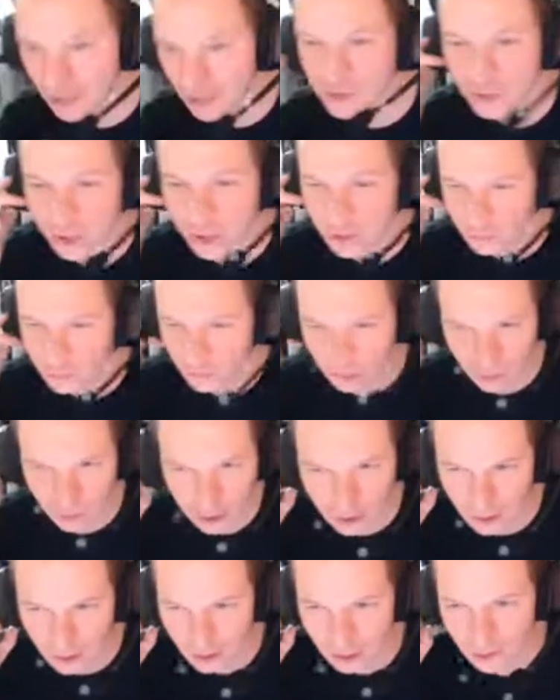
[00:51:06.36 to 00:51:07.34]
undercut of
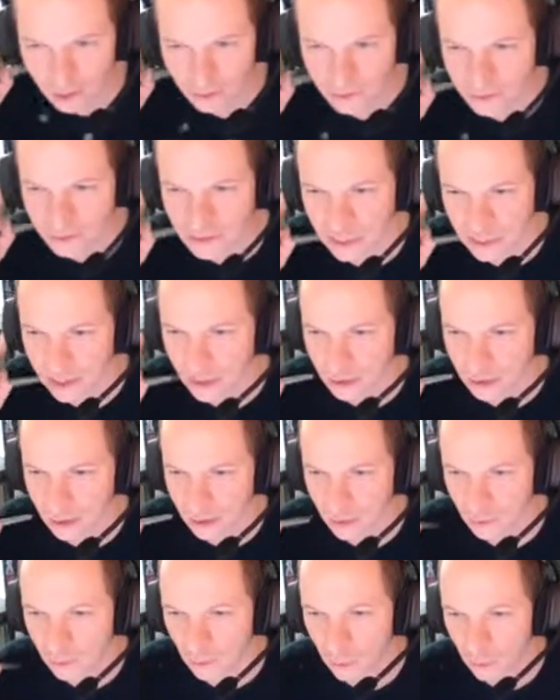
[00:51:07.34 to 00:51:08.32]
the
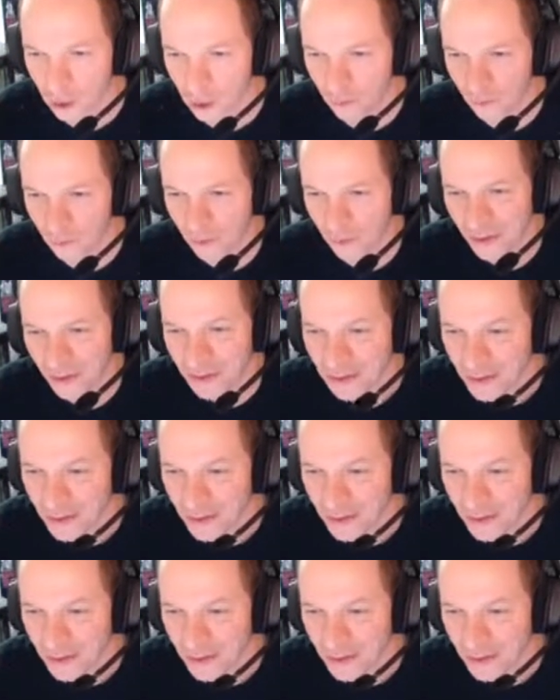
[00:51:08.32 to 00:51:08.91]
Glitter. Well,